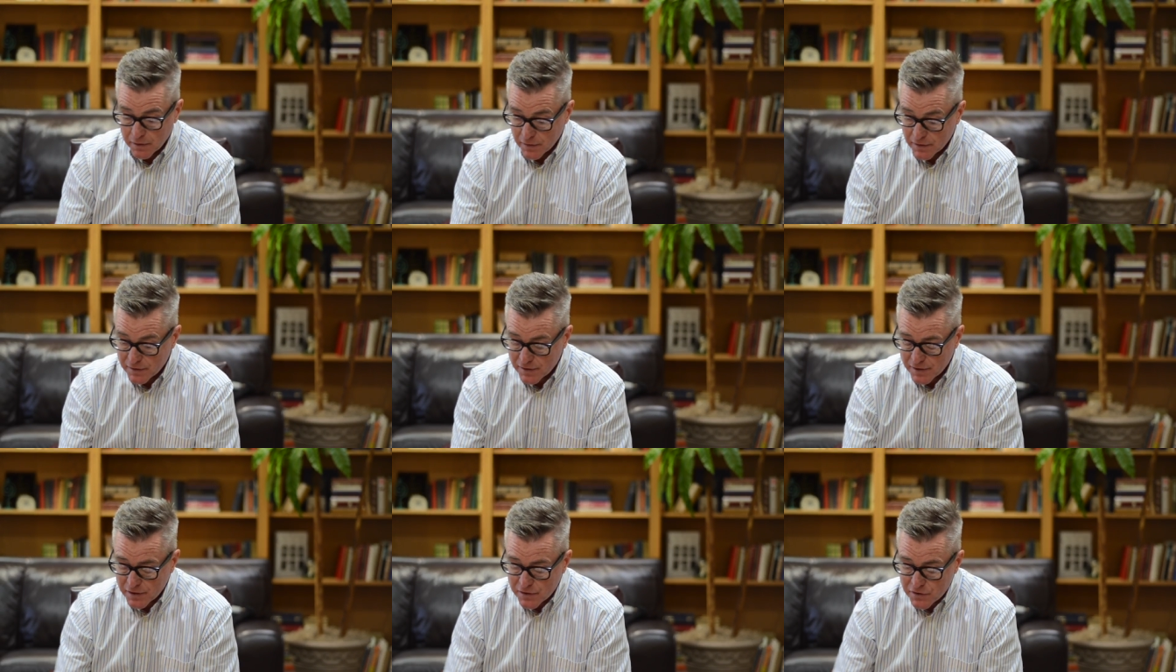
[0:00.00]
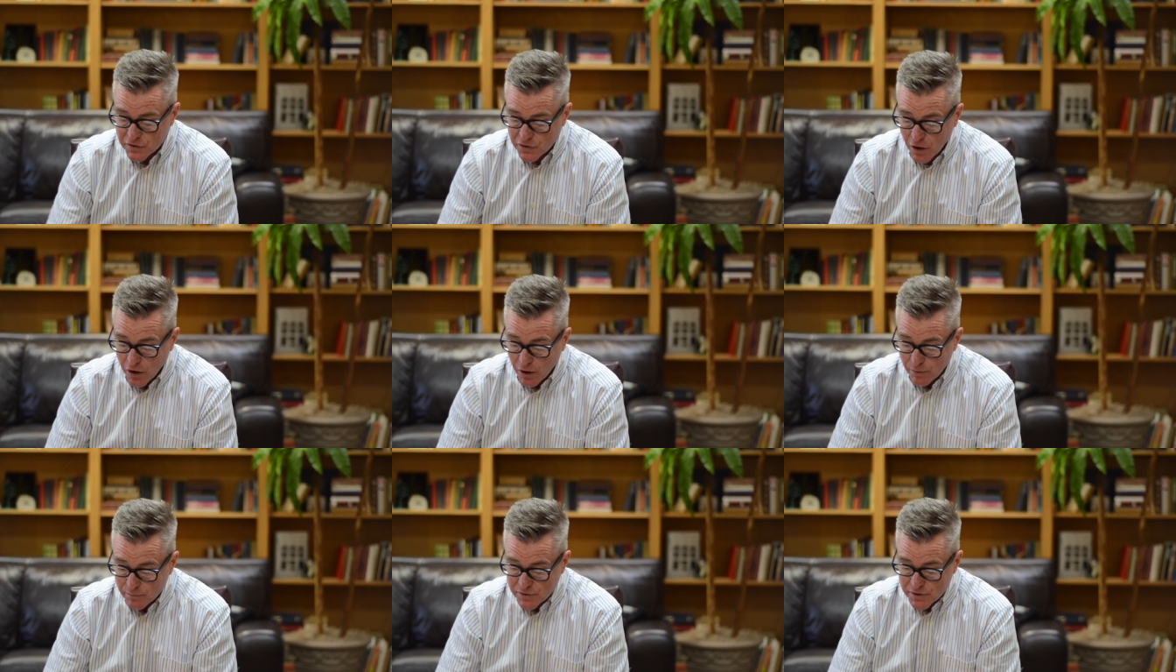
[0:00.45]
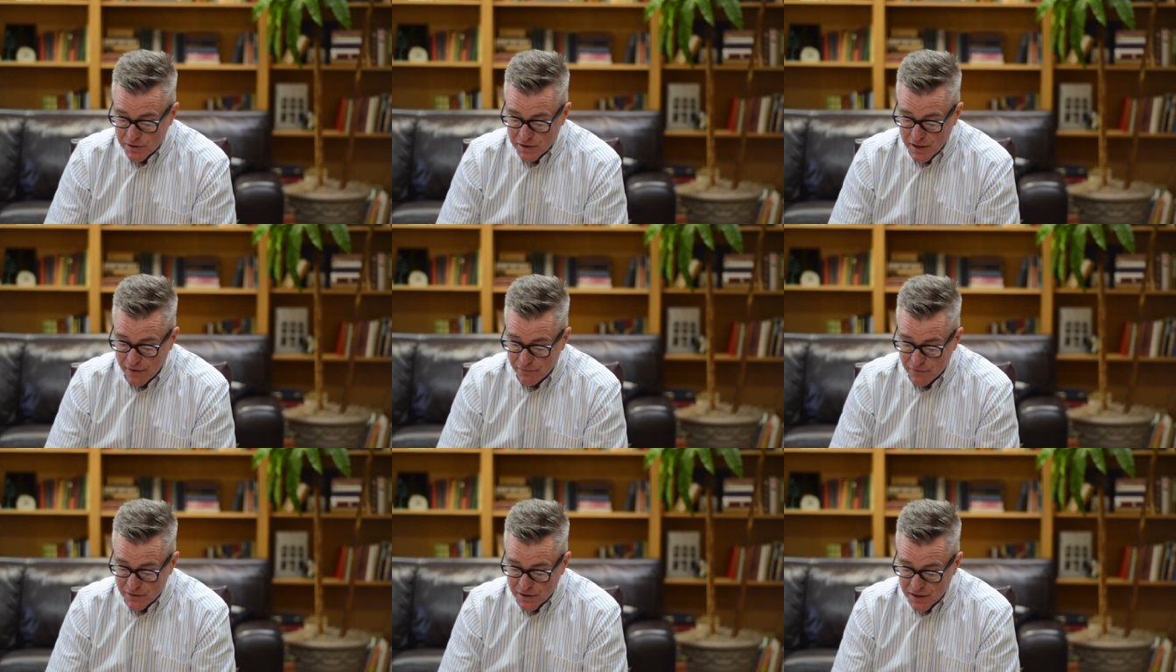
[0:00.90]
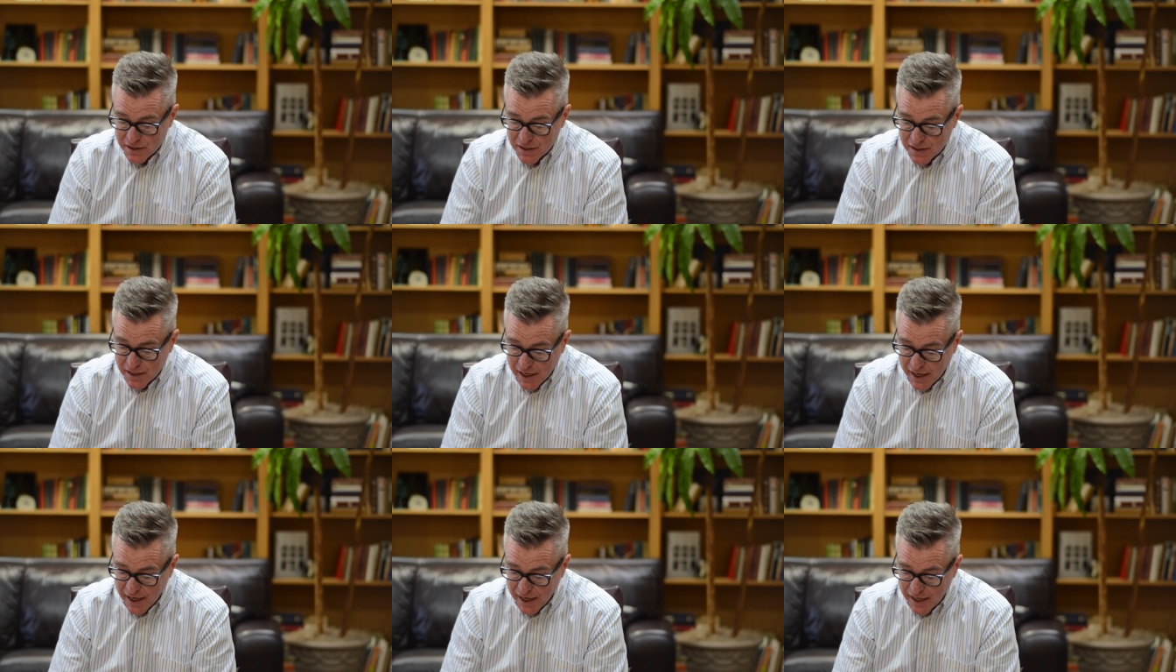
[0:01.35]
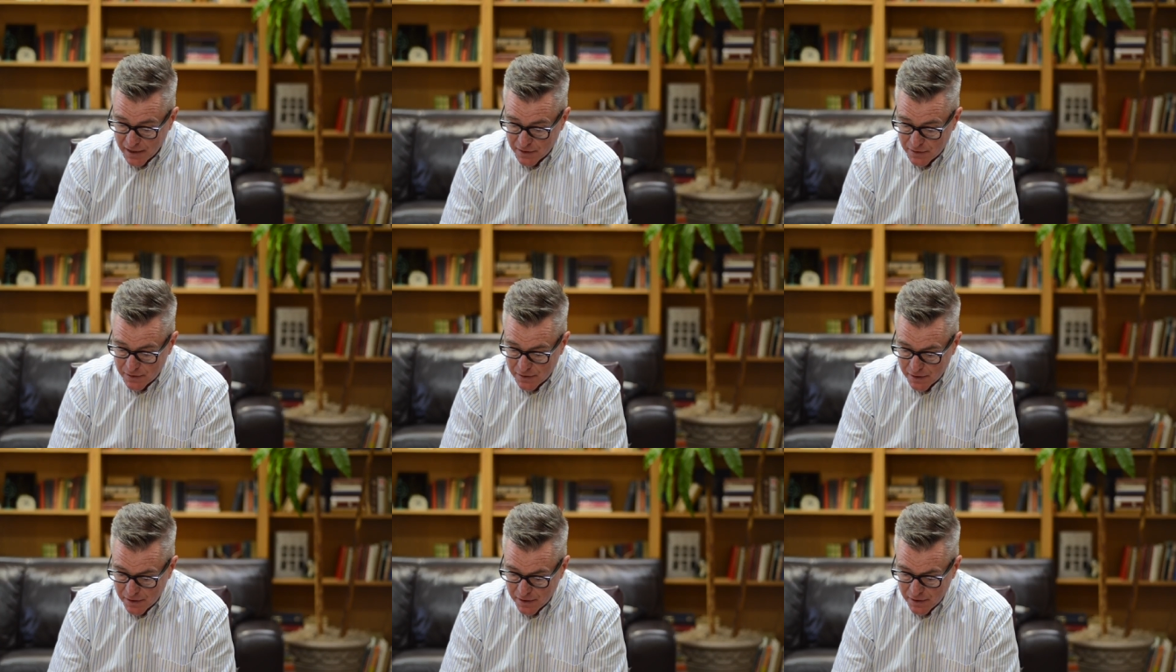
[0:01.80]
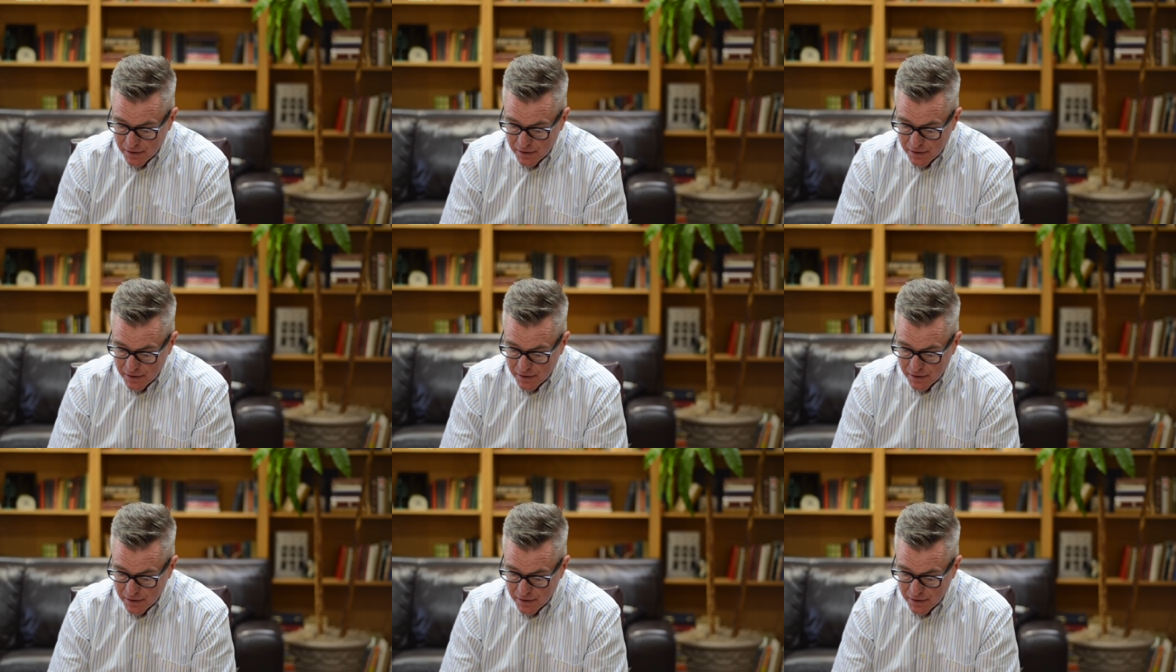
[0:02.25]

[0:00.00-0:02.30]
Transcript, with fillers: listen to Psalm 78.